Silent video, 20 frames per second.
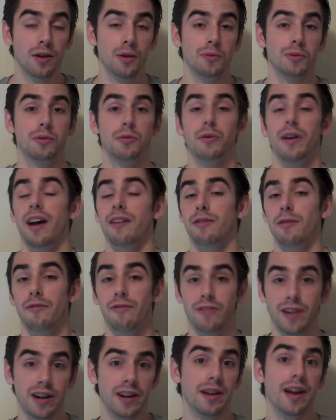which would have a
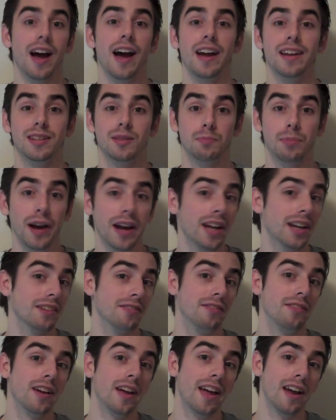very high spike of